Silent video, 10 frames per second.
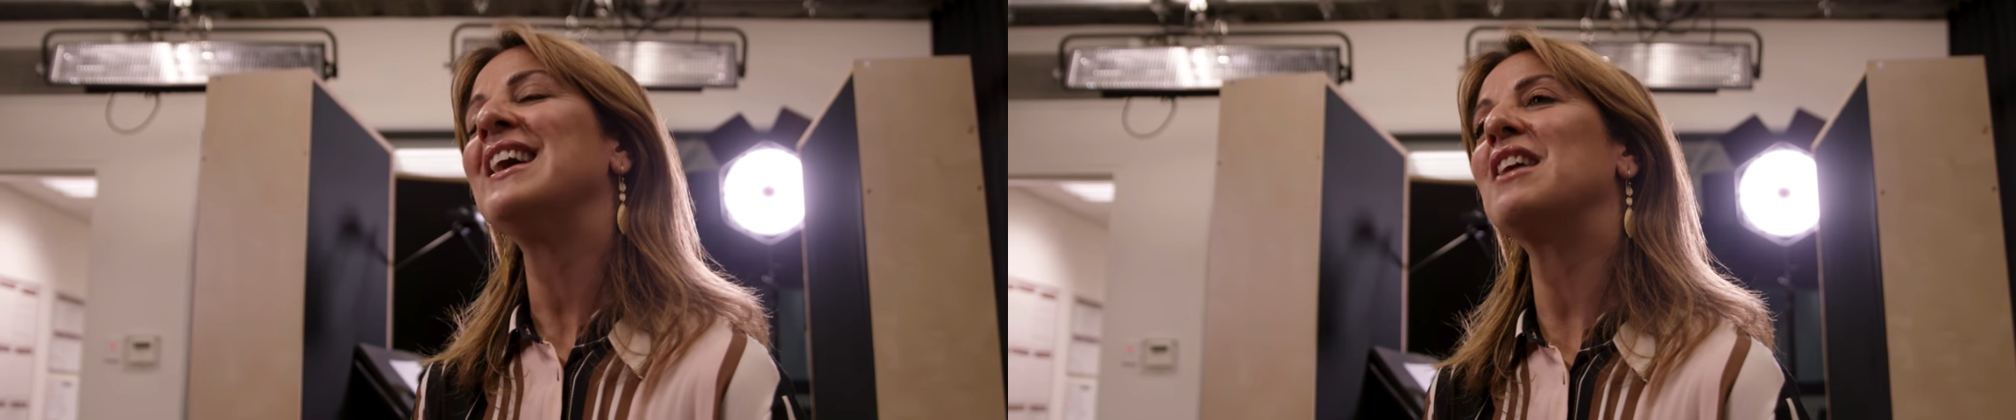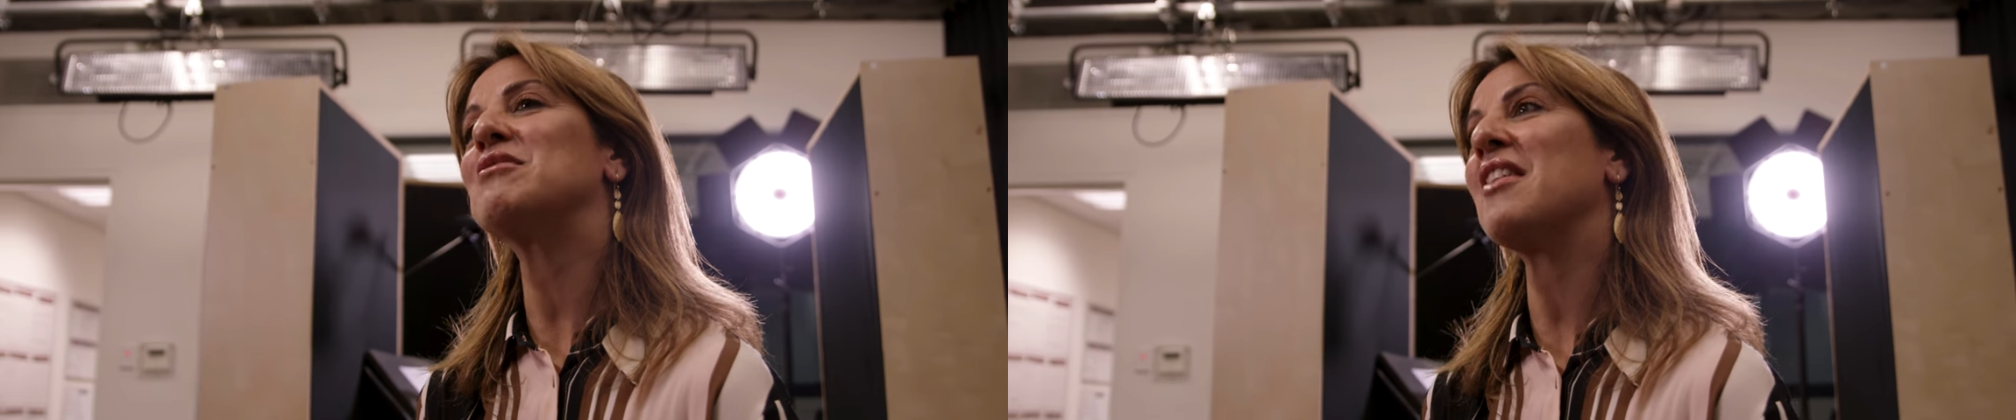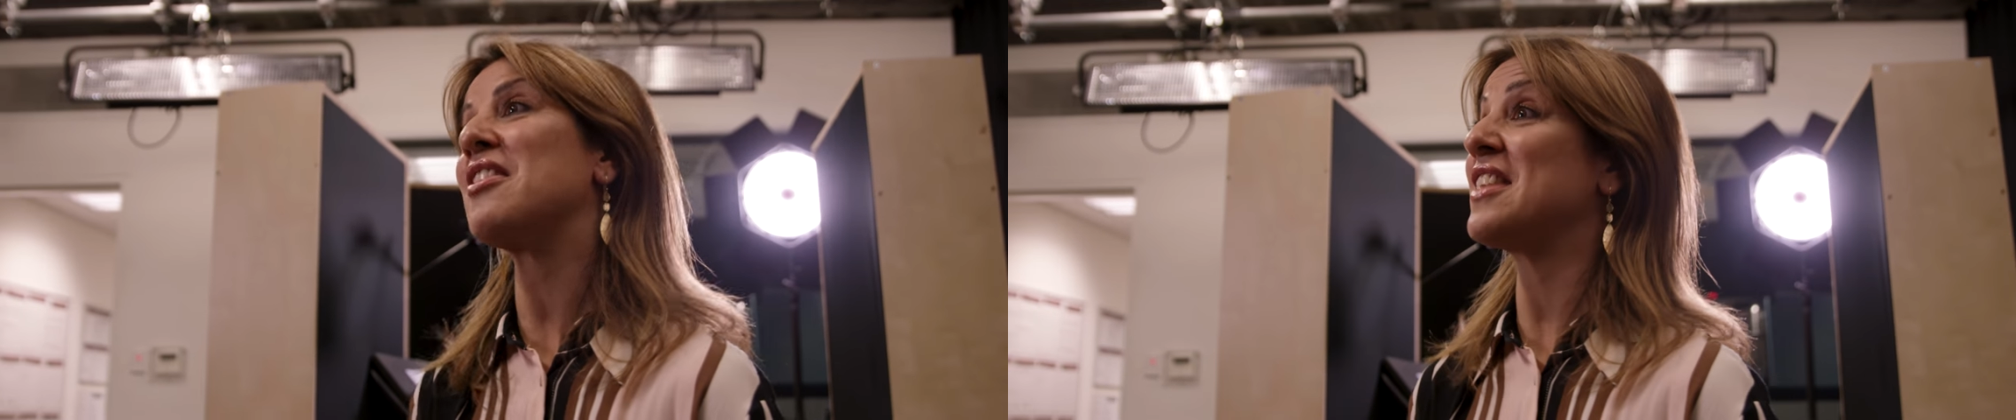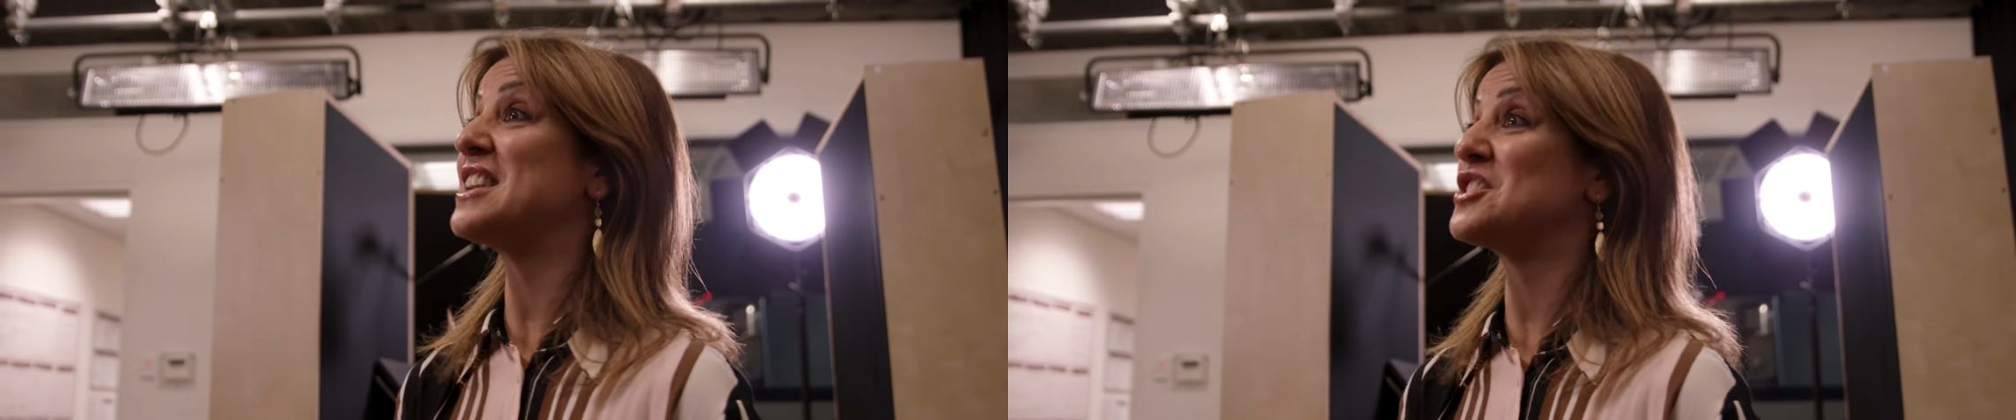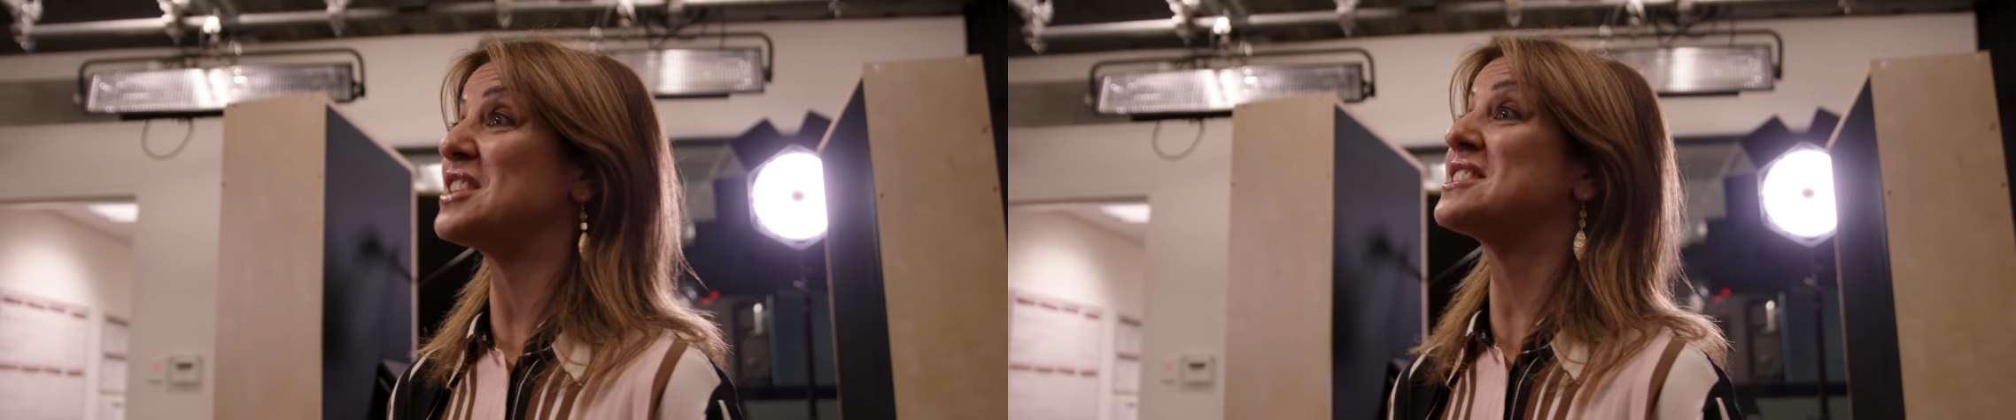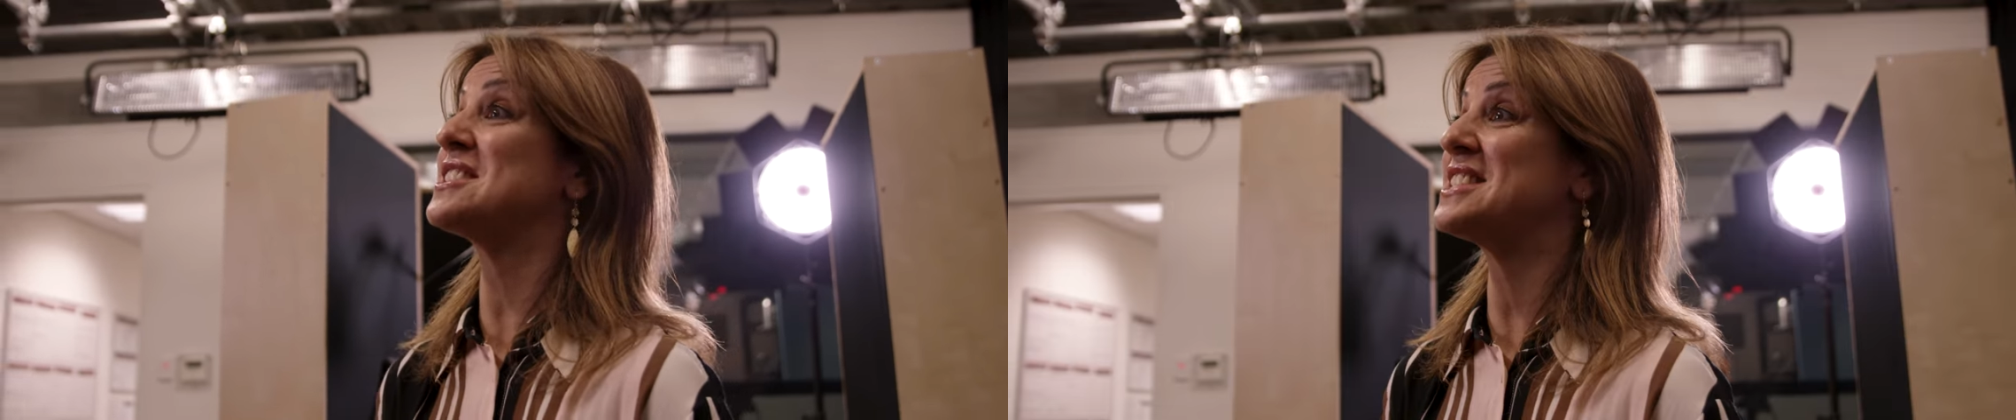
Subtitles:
rather than just a